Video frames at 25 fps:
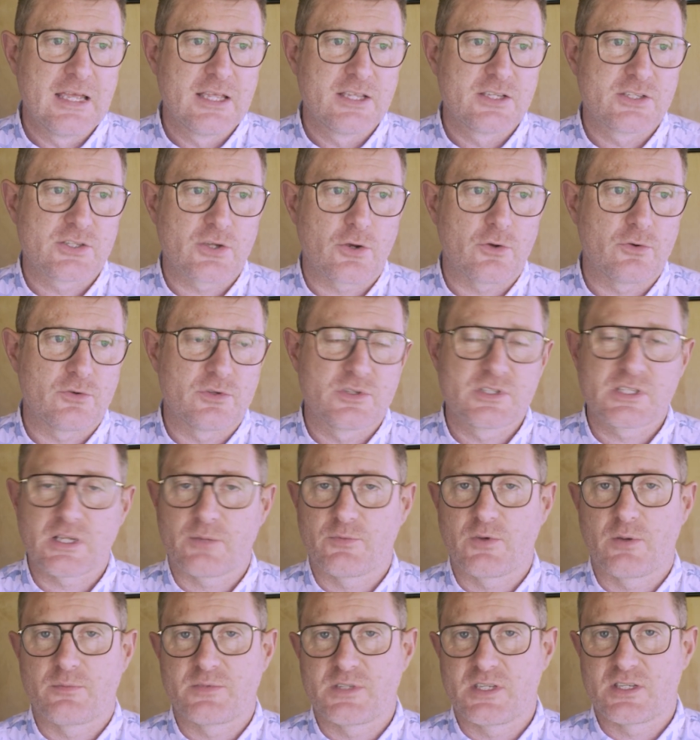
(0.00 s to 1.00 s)
So
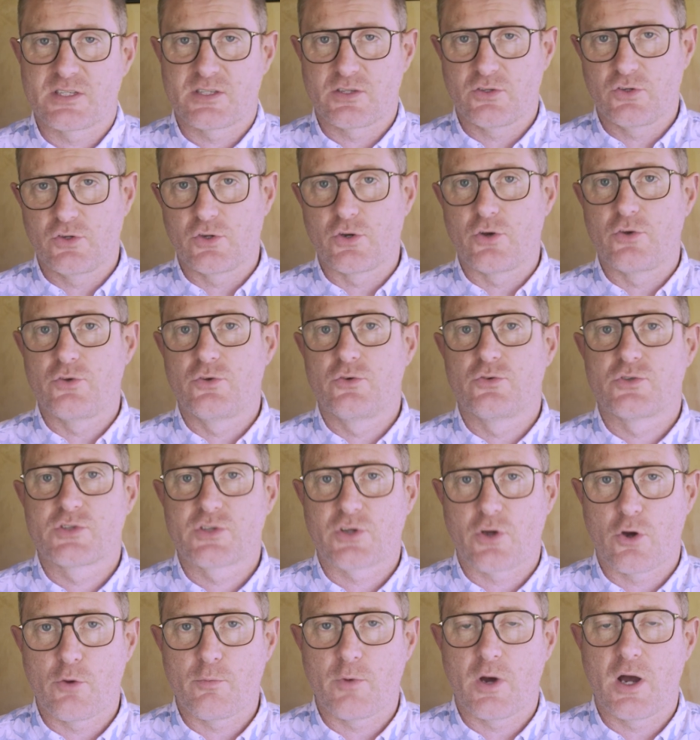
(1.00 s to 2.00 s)
sometimes there's, you know, new
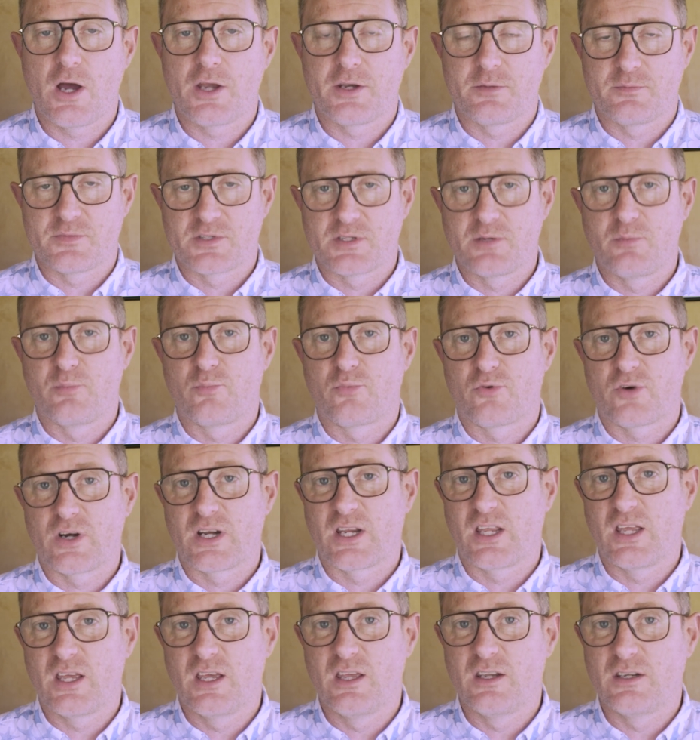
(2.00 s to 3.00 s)
scope items to
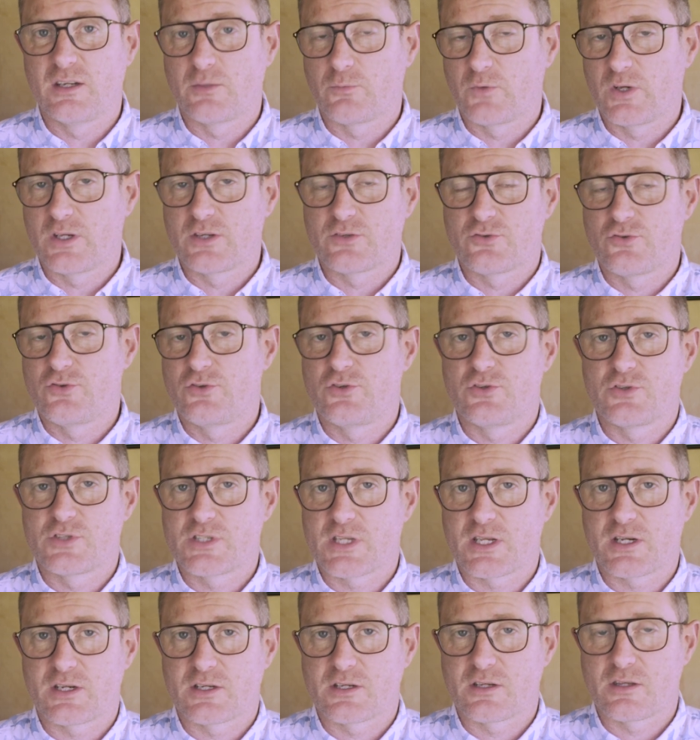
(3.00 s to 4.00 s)
bring in, and we introduce
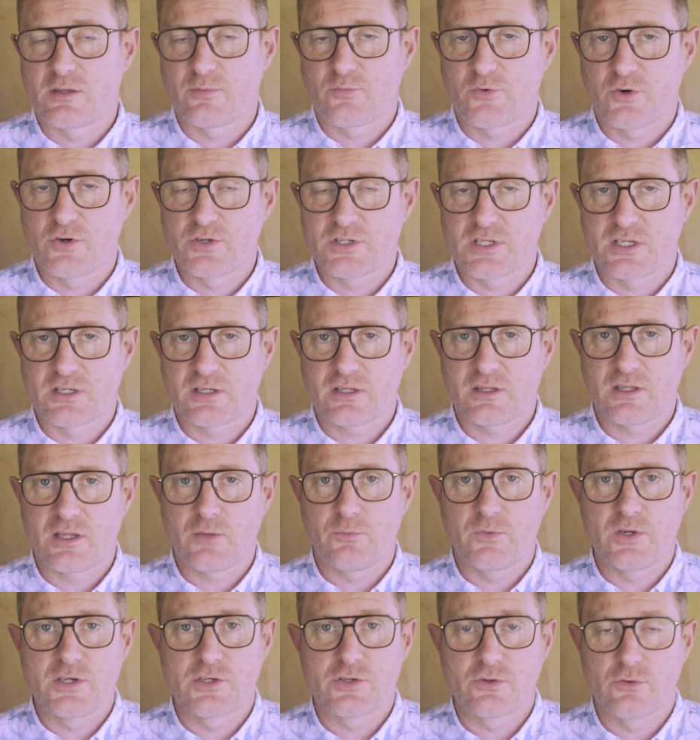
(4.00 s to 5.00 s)
that into the project. And then
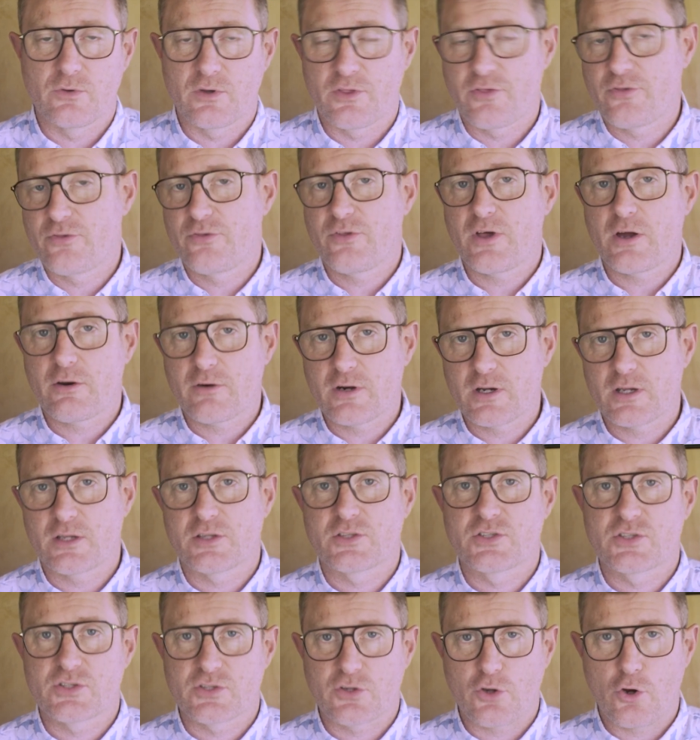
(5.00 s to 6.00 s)
we do a thorough
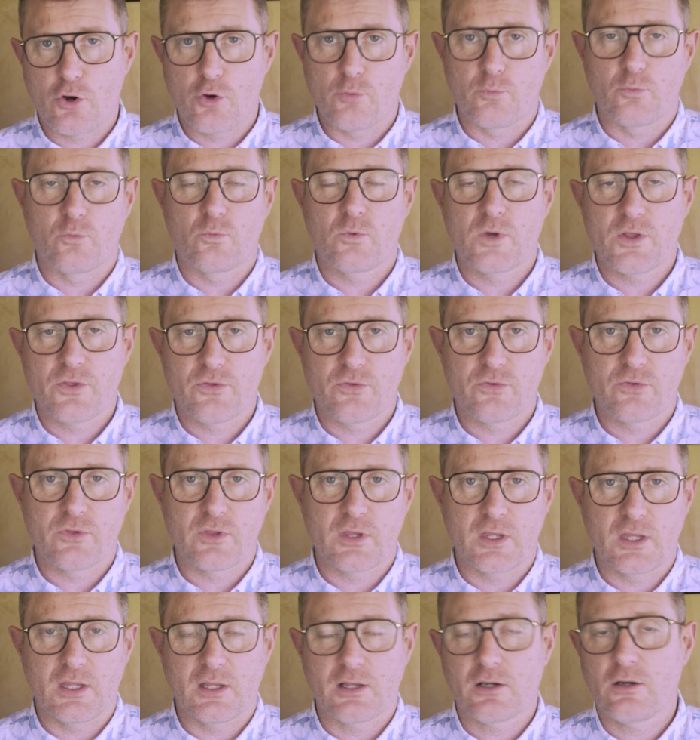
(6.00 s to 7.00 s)
scope with
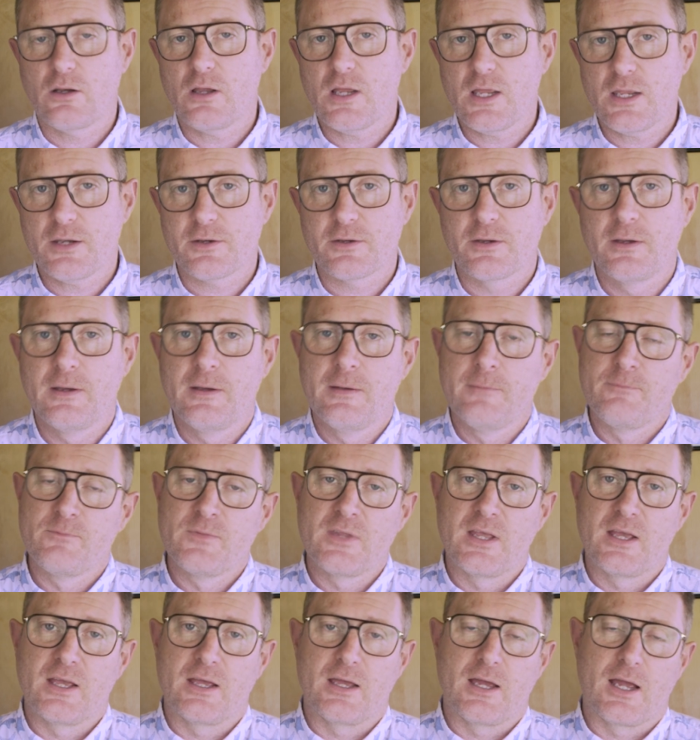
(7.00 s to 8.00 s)
the client,
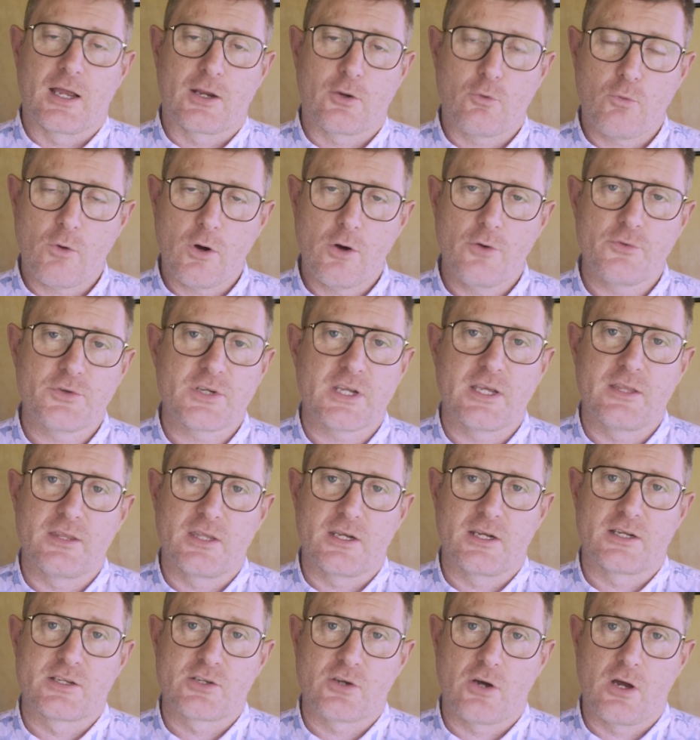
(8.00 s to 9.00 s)
a quote, and
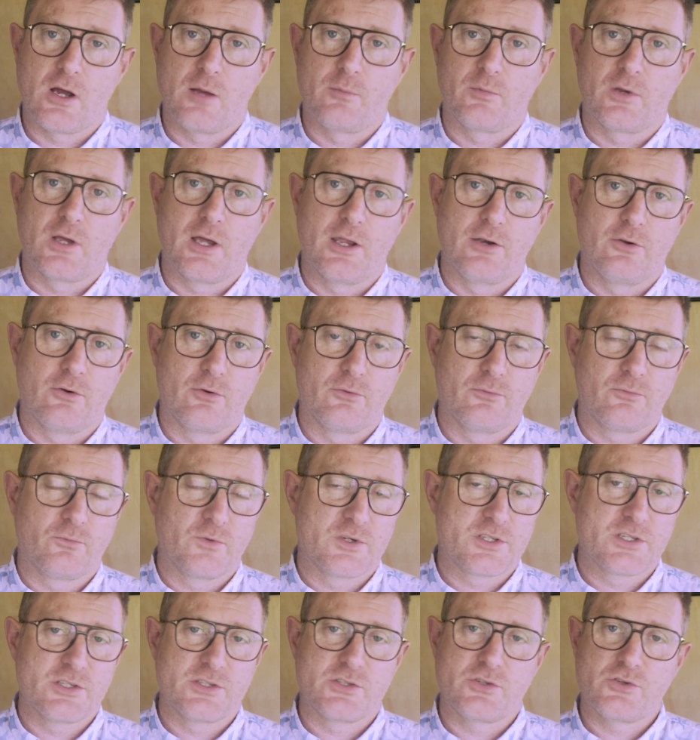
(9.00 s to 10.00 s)
then a timeline of
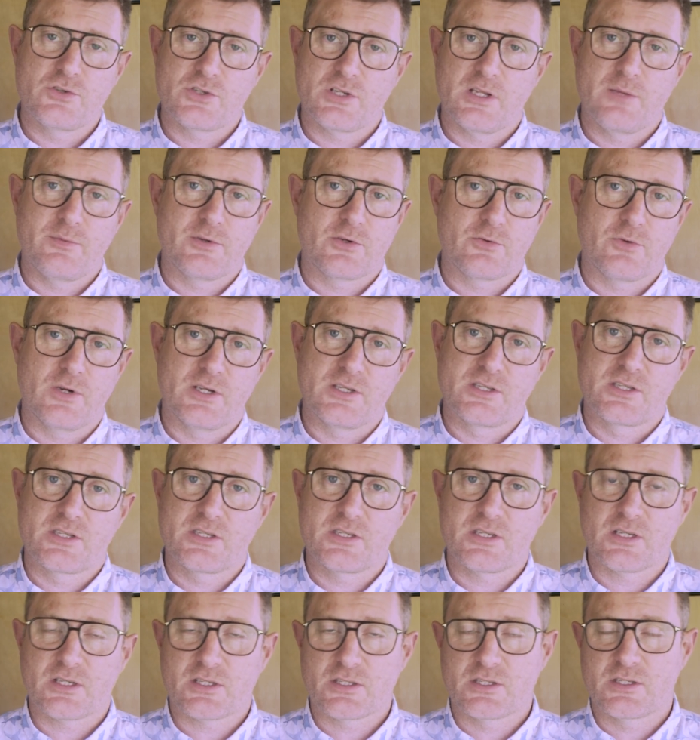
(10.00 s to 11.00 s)
which is usually between
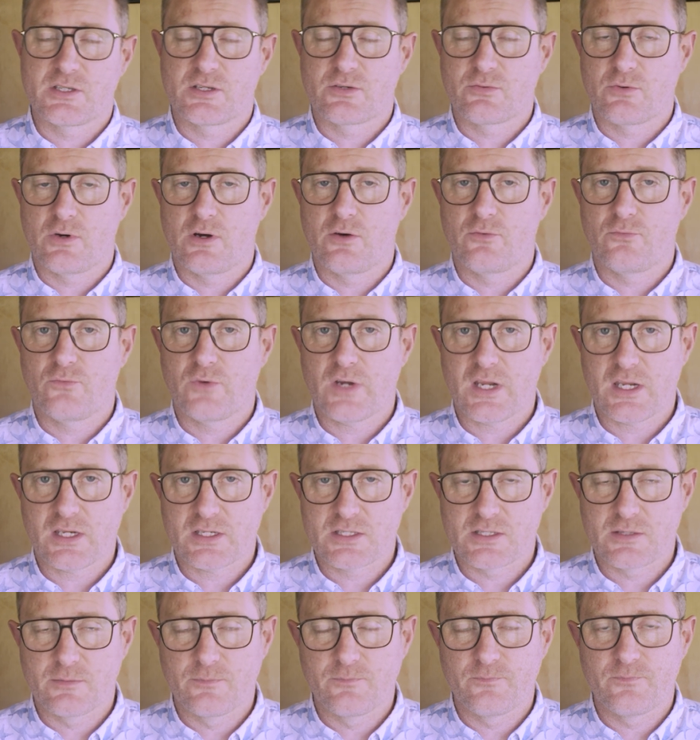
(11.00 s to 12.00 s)
6 to 12
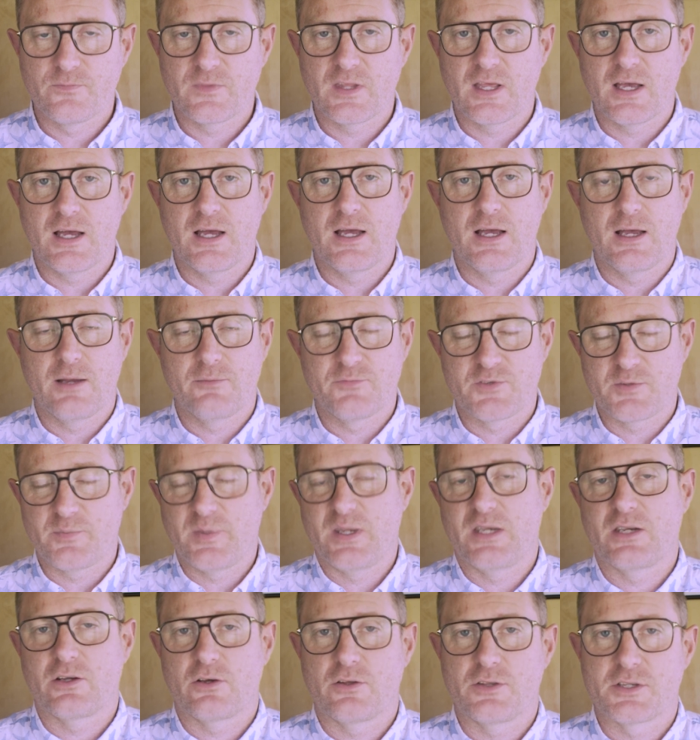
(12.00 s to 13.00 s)
weeks,
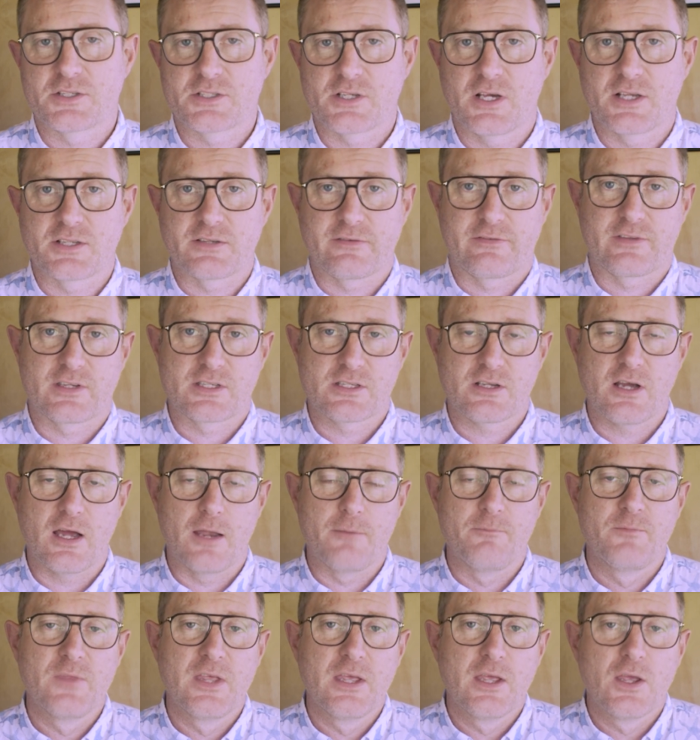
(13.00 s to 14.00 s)
depending on the size of the site.